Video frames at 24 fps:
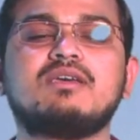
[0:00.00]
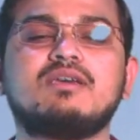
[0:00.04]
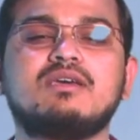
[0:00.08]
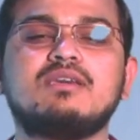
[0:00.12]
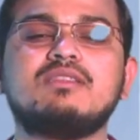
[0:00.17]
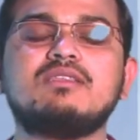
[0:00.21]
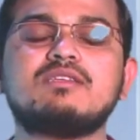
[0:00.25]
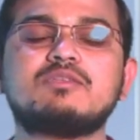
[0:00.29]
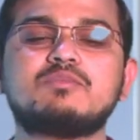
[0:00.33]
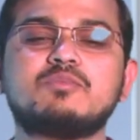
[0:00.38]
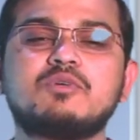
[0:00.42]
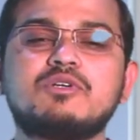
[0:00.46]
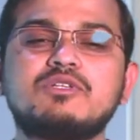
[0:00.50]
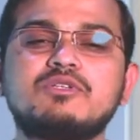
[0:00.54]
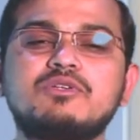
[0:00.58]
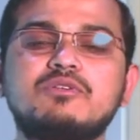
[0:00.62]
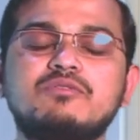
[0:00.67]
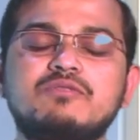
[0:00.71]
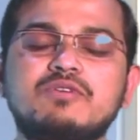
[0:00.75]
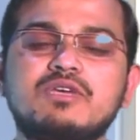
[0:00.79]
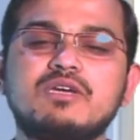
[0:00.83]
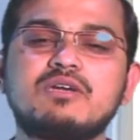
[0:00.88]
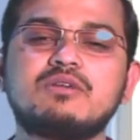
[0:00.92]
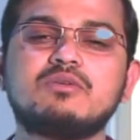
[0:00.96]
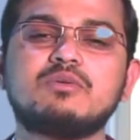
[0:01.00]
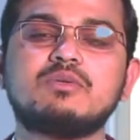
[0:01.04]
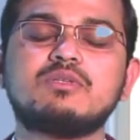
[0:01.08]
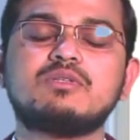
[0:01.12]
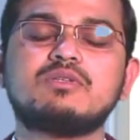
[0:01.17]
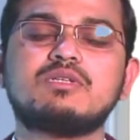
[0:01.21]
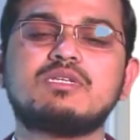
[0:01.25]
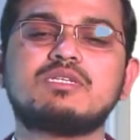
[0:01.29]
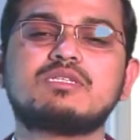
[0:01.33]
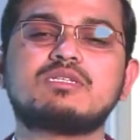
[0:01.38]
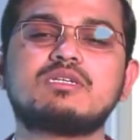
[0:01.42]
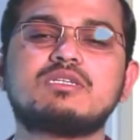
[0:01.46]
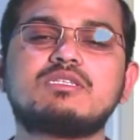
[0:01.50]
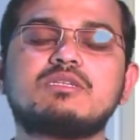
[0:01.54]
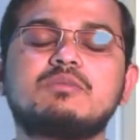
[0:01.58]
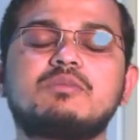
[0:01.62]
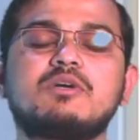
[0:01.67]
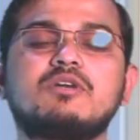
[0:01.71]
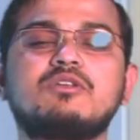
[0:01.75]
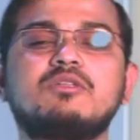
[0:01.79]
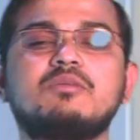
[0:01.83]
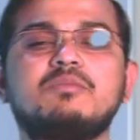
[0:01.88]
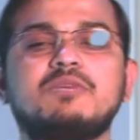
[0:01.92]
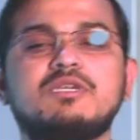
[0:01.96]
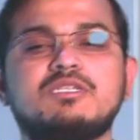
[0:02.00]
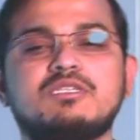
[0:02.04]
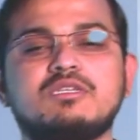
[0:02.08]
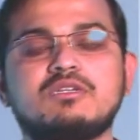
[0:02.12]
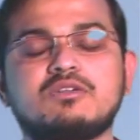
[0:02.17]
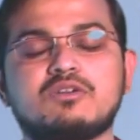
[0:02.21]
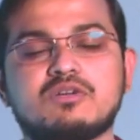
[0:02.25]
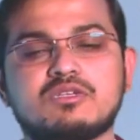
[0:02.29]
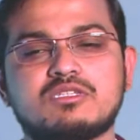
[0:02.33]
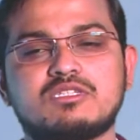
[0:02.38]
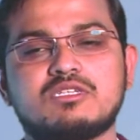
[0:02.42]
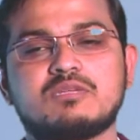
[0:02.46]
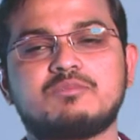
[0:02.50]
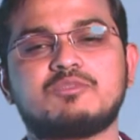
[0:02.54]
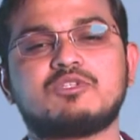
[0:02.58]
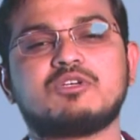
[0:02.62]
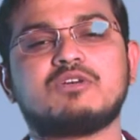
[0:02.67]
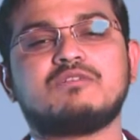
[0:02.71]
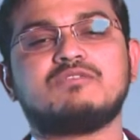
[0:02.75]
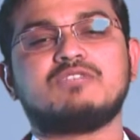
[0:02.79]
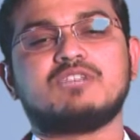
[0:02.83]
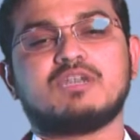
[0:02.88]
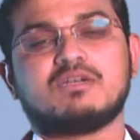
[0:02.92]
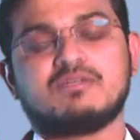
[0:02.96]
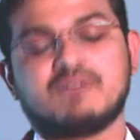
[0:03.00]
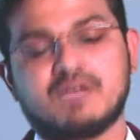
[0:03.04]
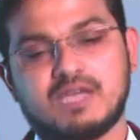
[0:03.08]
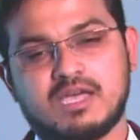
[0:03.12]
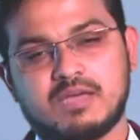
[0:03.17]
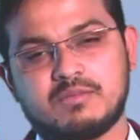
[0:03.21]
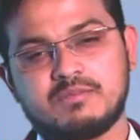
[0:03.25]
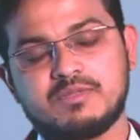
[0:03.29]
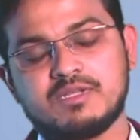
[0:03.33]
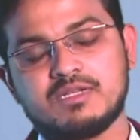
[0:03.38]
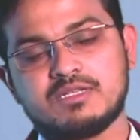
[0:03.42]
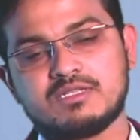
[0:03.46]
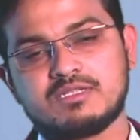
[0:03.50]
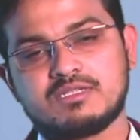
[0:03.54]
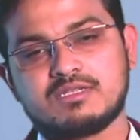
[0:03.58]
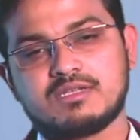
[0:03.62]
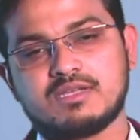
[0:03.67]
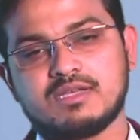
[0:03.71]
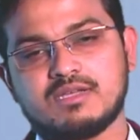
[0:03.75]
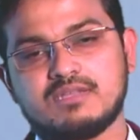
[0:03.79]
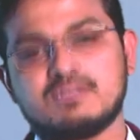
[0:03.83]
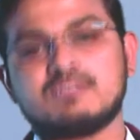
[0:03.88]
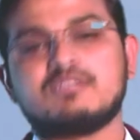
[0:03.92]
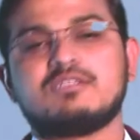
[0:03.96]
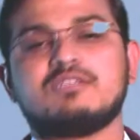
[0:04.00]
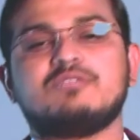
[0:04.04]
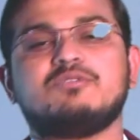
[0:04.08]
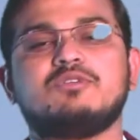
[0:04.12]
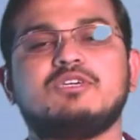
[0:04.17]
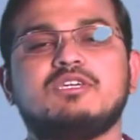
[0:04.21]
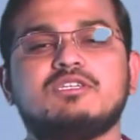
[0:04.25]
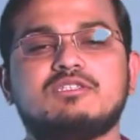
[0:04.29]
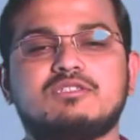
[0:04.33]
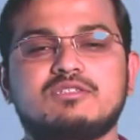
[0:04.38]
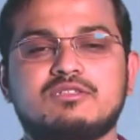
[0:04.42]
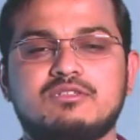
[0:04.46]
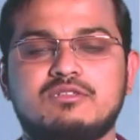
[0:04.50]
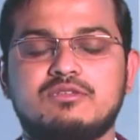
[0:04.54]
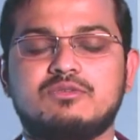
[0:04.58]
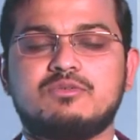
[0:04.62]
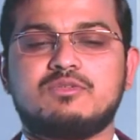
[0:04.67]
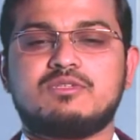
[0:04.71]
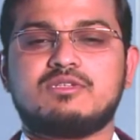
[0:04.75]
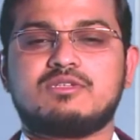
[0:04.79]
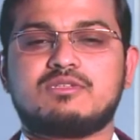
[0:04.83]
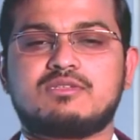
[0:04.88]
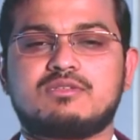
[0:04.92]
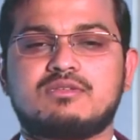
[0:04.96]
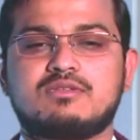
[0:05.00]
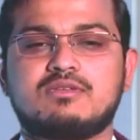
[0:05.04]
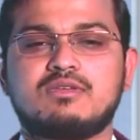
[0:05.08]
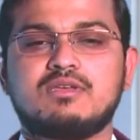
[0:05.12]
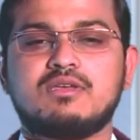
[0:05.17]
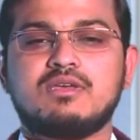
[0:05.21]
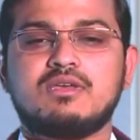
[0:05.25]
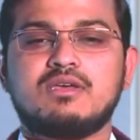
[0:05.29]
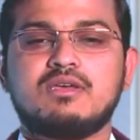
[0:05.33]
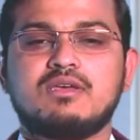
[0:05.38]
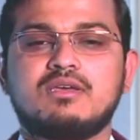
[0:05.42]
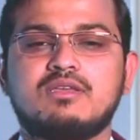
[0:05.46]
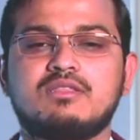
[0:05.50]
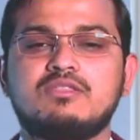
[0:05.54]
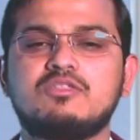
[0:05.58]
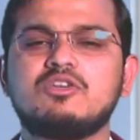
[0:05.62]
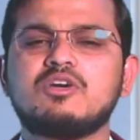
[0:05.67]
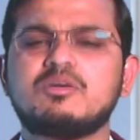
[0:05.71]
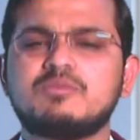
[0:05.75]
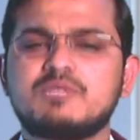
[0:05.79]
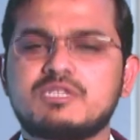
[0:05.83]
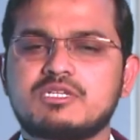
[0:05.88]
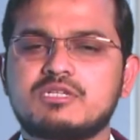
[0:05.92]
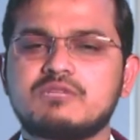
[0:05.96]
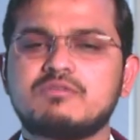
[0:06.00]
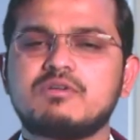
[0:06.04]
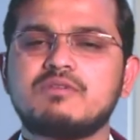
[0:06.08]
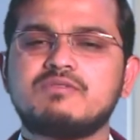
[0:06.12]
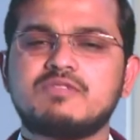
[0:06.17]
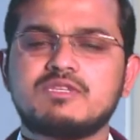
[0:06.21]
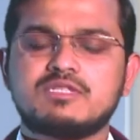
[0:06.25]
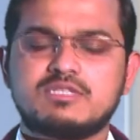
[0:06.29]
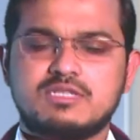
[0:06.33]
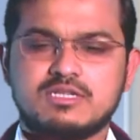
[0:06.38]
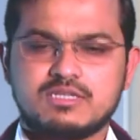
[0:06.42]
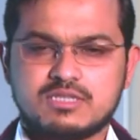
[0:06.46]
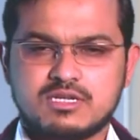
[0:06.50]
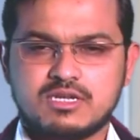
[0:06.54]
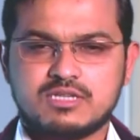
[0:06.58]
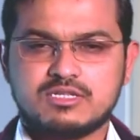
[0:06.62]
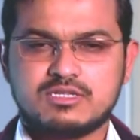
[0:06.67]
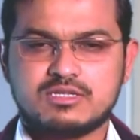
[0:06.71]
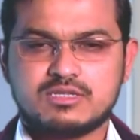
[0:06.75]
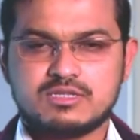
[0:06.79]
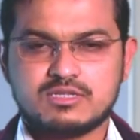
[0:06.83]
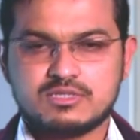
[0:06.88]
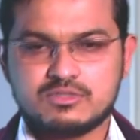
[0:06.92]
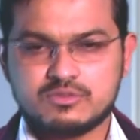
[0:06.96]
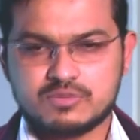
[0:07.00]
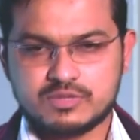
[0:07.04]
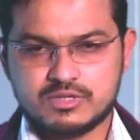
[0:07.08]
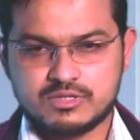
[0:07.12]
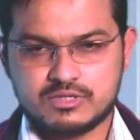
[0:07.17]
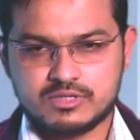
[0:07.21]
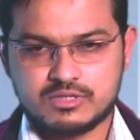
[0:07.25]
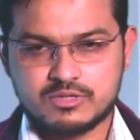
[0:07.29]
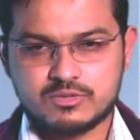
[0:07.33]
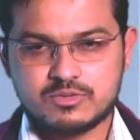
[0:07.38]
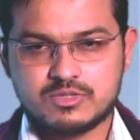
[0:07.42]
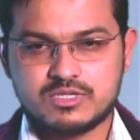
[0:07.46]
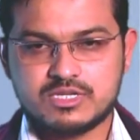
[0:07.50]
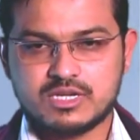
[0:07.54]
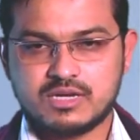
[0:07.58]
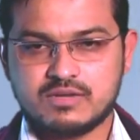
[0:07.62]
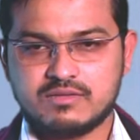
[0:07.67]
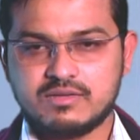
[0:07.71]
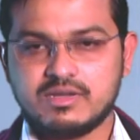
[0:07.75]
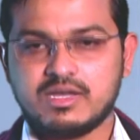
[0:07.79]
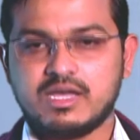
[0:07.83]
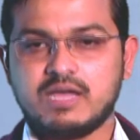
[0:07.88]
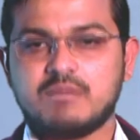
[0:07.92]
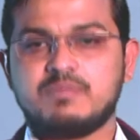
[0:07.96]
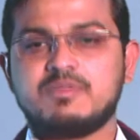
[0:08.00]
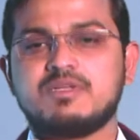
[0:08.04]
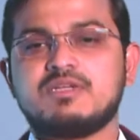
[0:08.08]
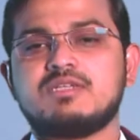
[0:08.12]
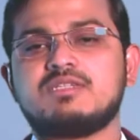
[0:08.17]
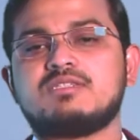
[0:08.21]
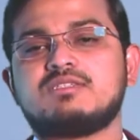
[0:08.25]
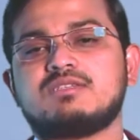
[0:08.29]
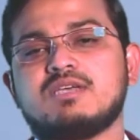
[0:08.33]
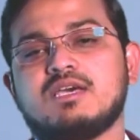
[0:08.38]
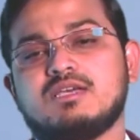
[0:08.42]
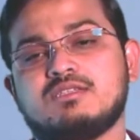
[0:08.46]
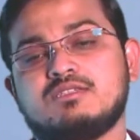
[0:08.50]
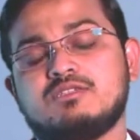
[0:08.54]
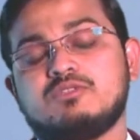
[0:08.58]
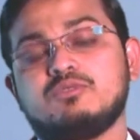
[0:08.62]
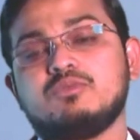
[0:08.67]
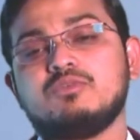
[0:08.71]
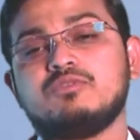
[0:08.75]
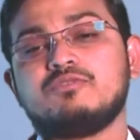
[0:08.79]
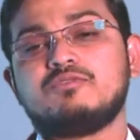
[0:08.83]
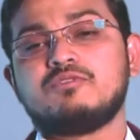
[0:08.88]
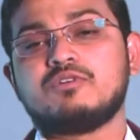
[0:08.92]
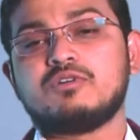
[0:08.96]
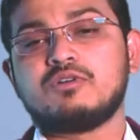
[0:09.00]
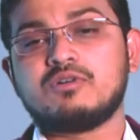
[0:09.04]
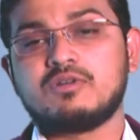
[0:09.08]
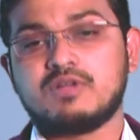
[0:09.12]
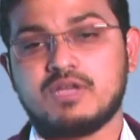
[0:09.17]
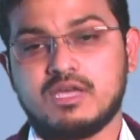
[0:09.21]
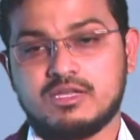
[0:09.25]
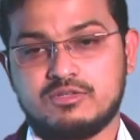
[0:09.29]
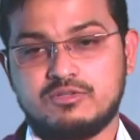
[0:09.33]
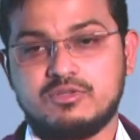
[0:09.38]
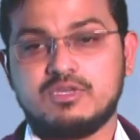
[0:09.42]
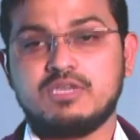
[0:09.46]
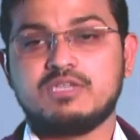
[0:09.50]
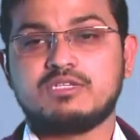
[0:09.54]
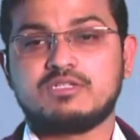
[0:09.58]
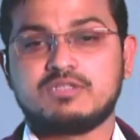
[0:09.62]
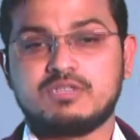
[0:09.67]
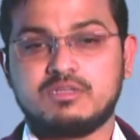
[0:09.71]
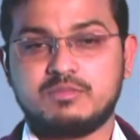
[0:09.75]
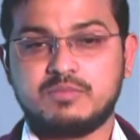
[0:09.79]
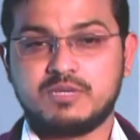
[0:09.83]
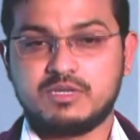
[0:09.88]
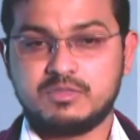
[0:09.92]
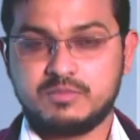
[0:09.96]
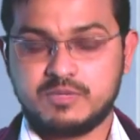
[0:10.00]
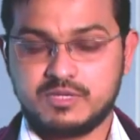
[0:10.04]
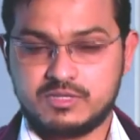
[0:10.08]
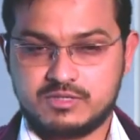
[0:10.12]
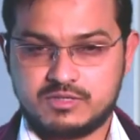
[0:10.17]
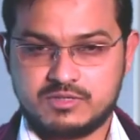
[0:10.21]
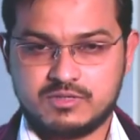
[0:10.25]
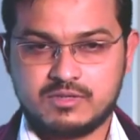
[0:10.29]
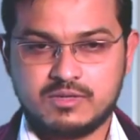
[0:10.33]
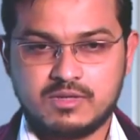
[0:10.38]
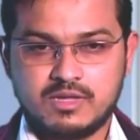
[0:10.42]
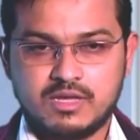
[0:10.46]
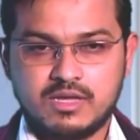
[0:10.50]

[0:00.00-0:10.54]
In this module, we are going to discuss about the basic concepts of Java applets and its educational uses. The objective of this discussion is to introduce Java applets as a tool for educational purpose.